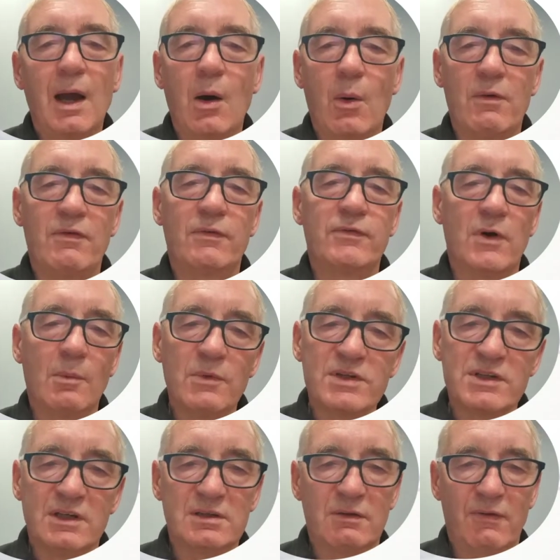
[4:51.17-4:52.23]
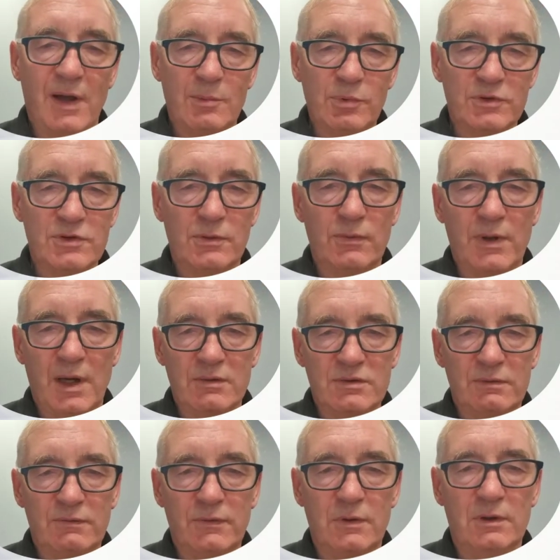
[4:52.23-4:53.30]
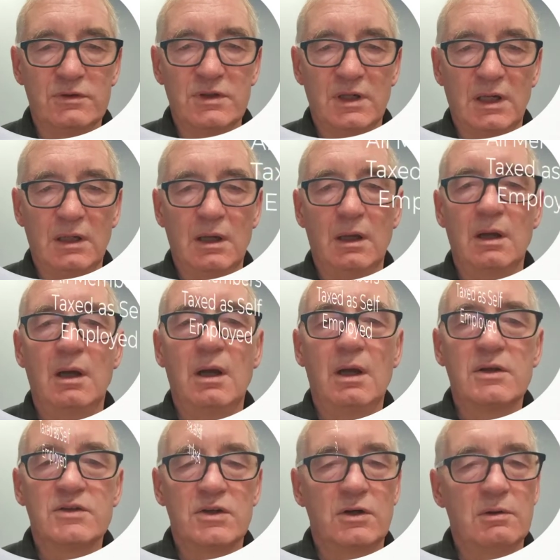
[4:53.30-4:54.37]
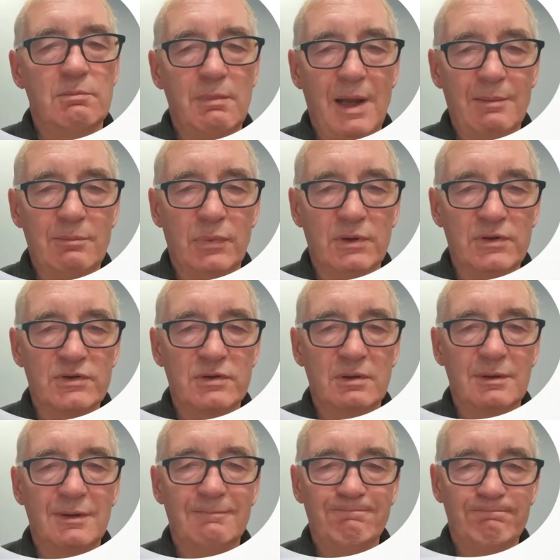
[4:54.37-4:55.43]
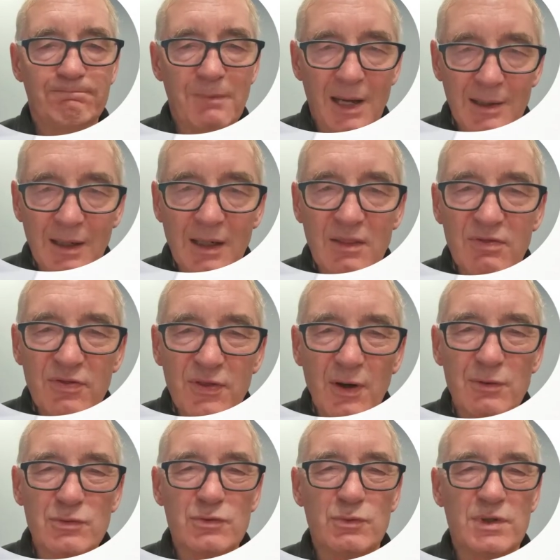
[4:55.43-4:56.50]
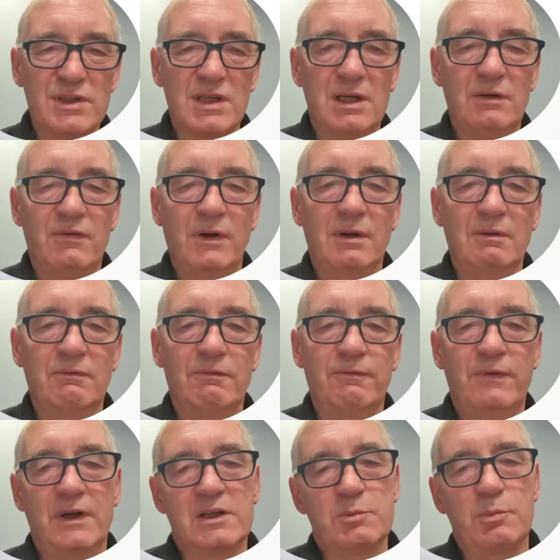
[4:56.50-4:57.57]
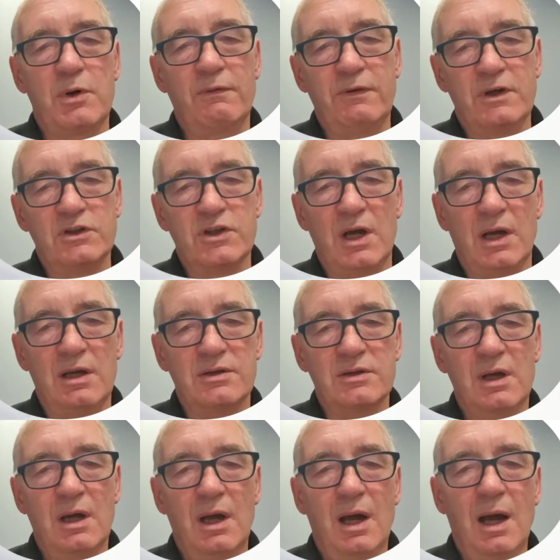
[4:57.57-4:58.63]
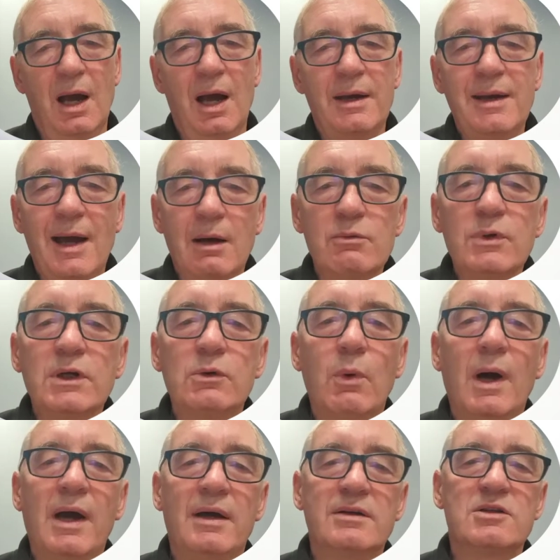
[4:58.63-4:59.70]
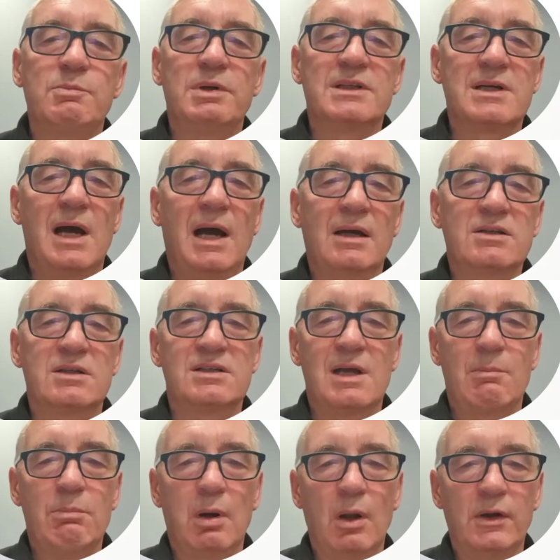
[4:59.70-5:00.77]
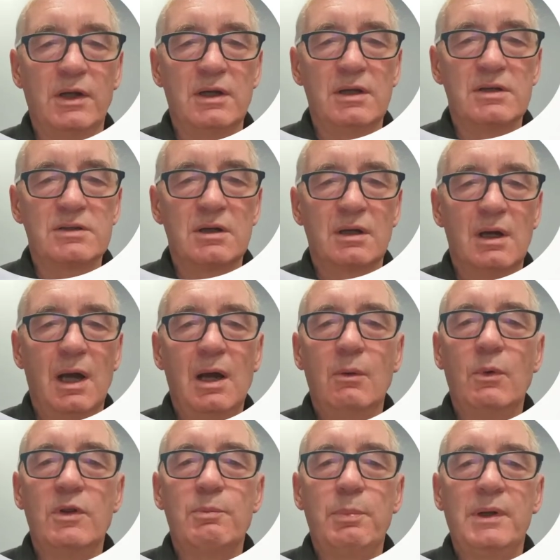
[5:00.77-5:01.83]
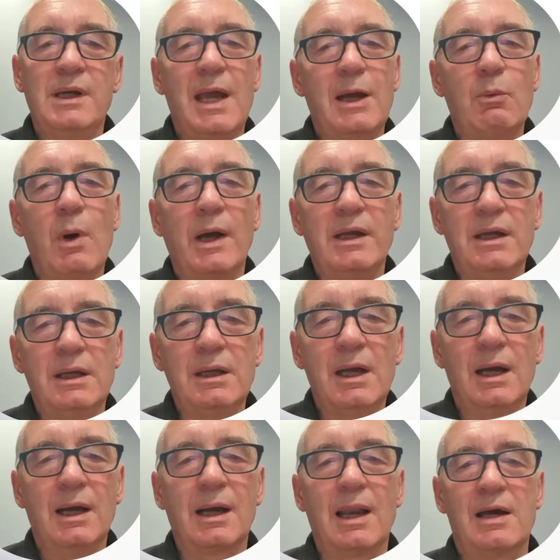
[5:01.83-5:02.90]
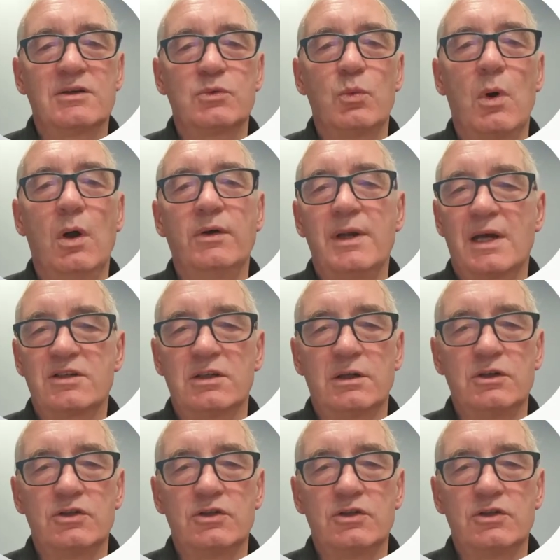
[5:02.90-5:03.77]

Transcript: However, from the 6th of April 2014, certain members, mainly those receiving fixed profit shares, are now required to be taxed as employees with PAYE and Class 1 National